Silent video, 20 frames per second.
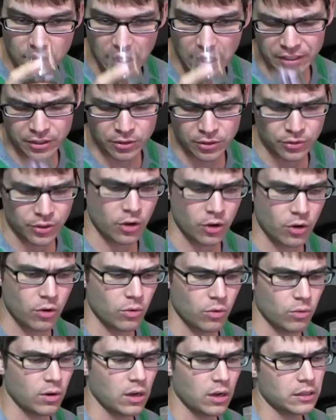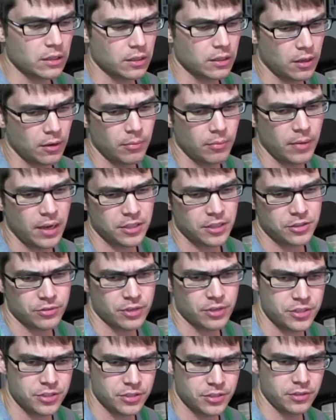I don't know what the
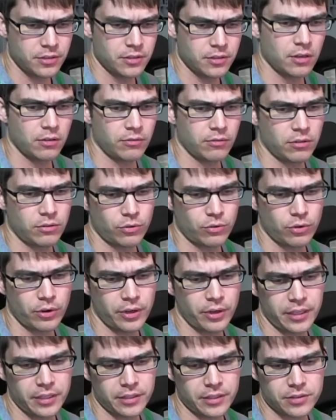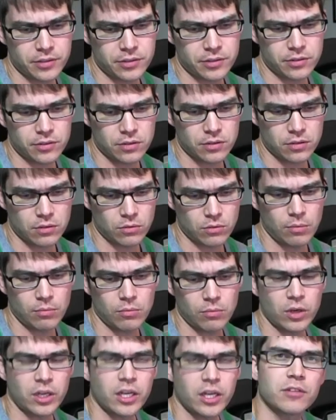maturation of Laphroaig is, what,
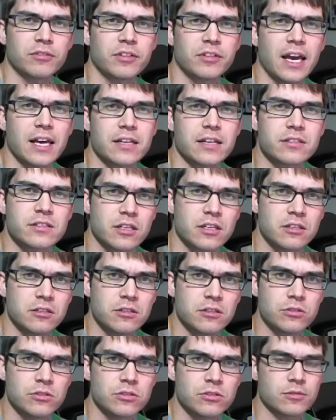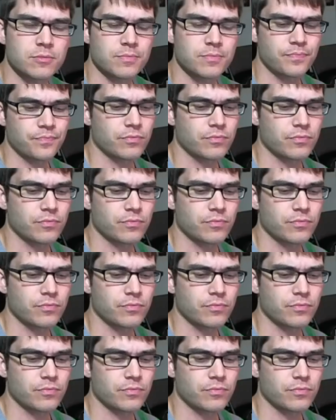what kind of cast they use,